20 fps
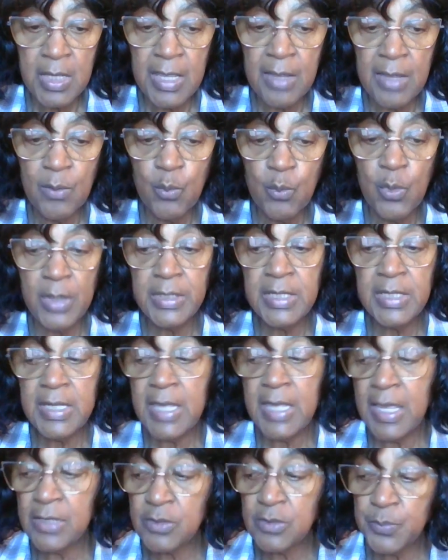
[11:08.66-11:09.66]
and what
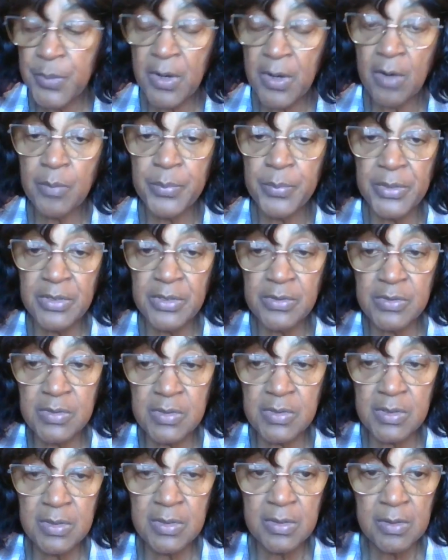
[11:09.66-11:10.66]
he has
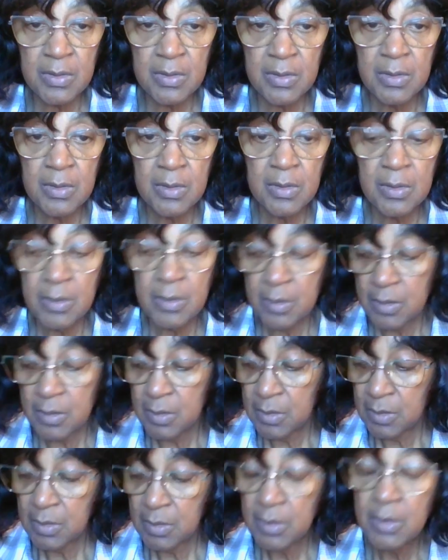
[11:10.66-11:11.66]
purposed
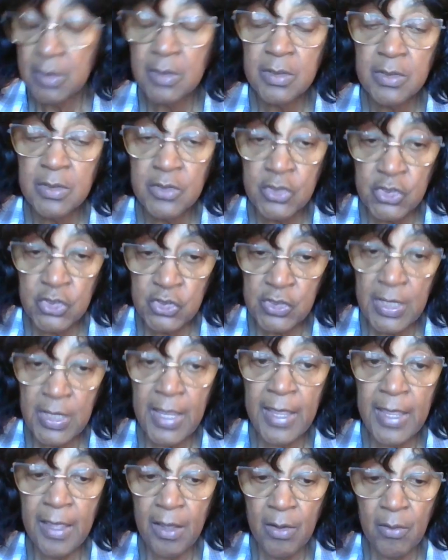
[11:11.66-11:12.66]

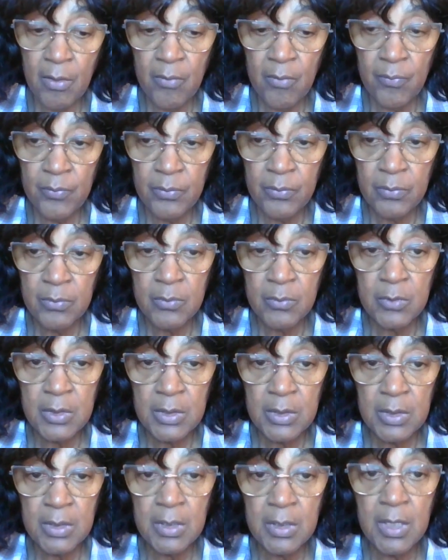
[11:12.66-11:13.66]
shall
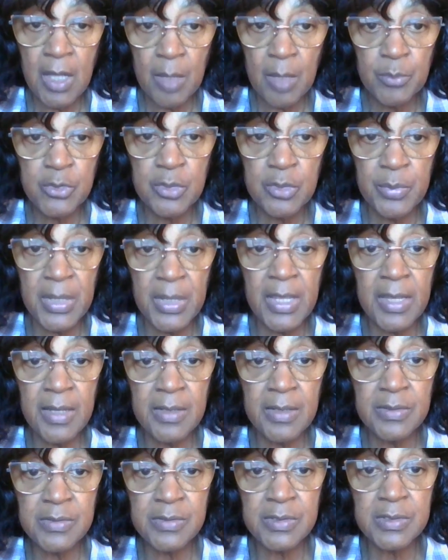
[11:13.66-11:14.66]
come to
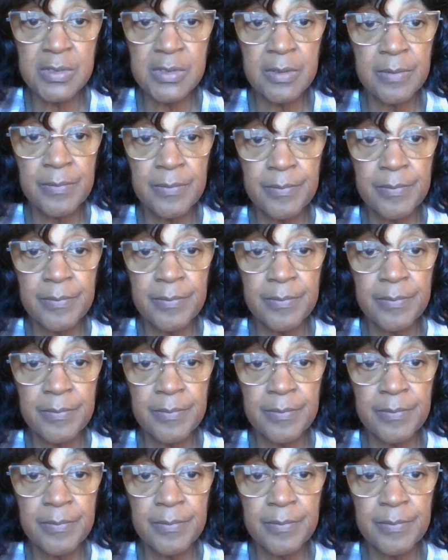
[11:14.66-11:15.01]
pass.